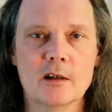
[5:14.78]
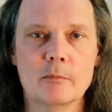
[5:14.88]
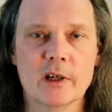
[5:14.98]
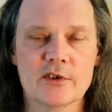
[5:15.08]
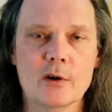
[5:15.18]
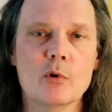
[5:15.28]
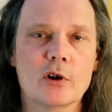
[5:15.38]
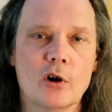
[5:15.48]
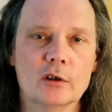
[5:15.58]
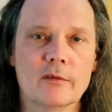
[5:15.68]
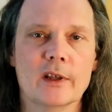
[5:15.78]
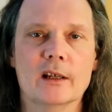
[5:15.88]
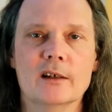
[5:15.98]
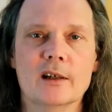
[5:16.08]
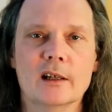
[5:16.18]
because I want all of
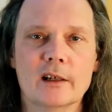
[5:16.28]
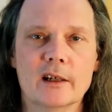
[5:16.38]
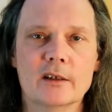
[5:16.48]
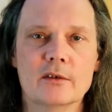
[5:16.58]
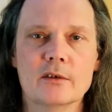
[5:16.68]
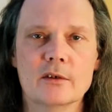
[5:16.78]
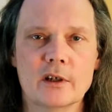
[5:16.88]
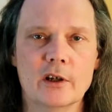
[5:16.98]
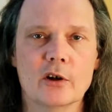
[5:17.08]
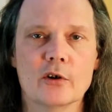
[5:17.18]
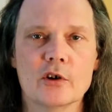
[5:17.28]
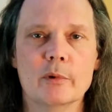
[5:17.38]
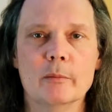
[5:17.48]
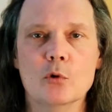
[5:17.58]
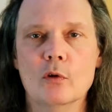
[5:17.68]
that delicate gear to
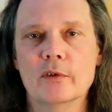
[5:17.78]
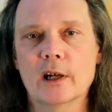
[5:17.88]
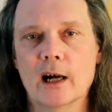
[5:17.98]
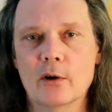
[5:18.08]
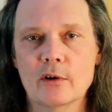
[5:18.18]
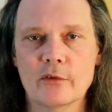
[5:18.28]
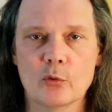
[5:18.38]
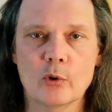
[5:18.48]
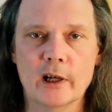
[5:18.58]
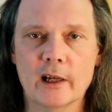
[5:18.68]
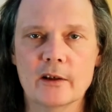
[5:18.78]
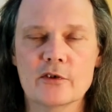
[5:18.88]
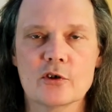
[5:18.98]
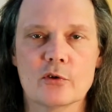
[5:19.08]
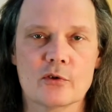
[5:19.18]
be moved out of the way
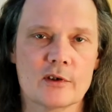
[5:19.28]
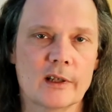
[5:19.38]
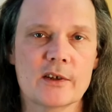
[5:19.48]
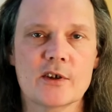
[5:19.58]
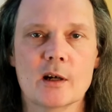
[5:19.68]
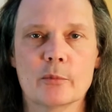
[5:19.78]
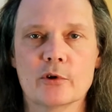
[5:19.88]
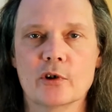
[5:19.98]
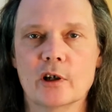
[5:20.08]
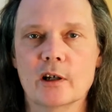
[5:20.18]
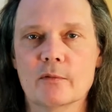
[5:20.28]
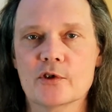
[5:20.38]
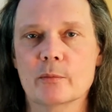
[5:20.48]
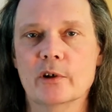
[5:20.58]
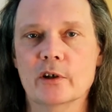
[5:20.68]
so there's less opportunity for
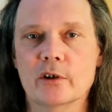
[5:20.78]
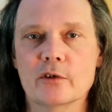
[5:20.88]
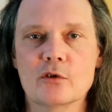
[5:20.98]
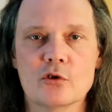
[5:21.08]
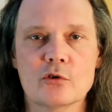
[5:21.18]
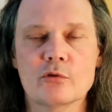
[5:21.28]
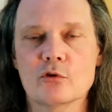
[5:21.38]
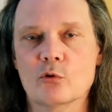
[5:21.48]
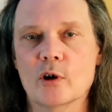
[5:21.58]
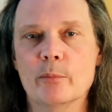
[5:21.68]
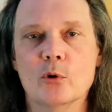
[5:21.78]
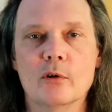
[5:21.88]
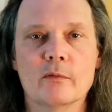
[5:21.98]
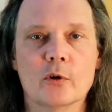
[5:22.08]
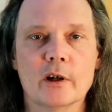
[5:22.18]
somebody to trip
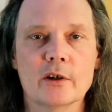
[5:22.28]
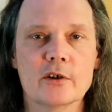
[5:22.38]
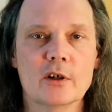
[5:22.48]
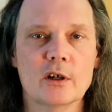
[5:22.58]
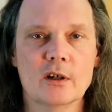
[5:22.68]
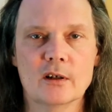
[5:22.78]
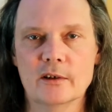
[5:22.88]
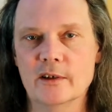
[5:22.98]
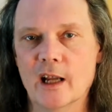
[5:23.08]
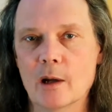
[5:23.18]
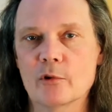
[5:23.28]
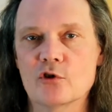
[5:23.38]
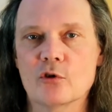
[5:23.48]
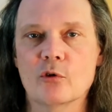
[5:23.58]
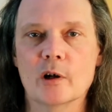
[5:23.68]
over it,
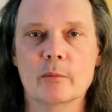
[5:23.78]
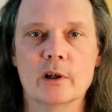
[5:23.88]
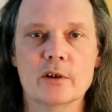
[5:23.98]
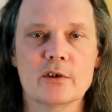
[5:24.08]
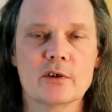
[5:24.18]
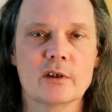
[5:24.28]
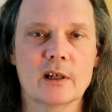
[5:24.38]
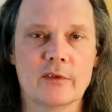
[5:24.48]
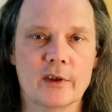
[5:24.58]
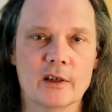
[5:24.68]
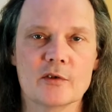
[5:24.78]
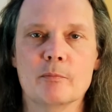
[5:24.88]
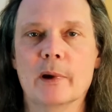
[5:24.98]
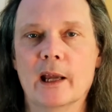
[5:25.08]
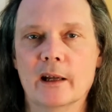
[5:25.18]
damage equipment, get things
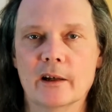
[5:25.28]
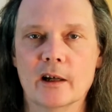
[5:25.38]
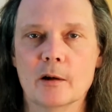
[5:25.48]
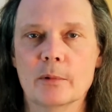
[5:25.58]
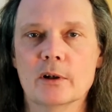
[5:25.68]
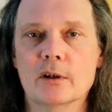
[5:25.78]
banged up.